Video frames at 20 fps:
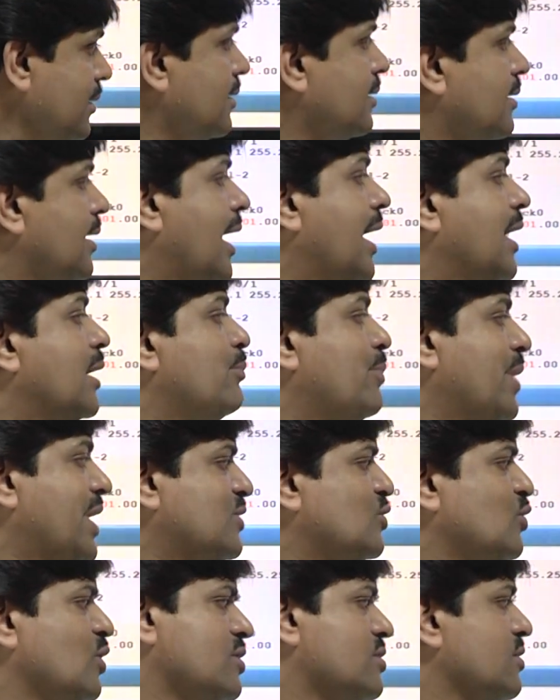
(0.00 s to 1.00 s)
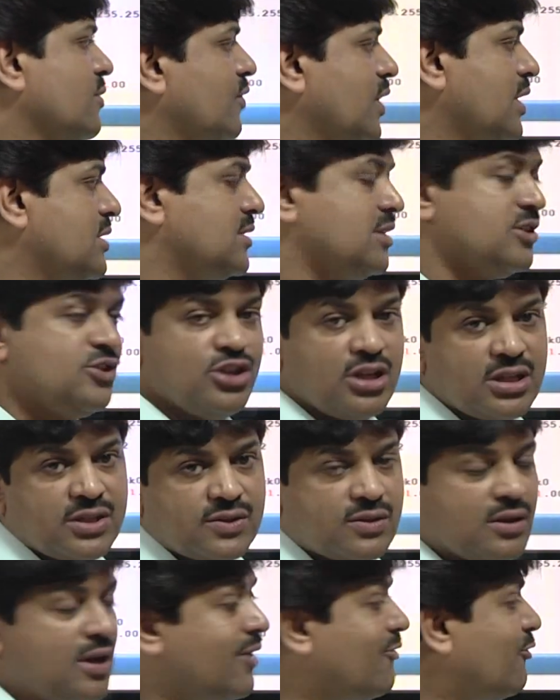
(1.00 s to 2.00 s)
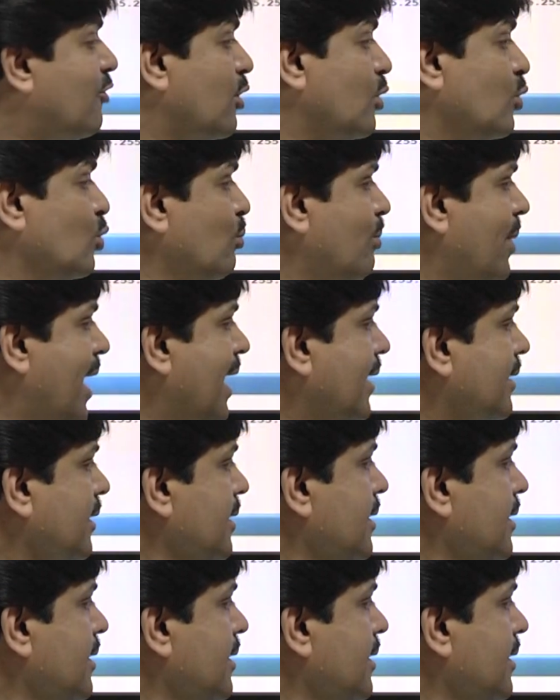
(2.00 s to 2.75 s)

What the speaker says: and passive interface is just for loopback,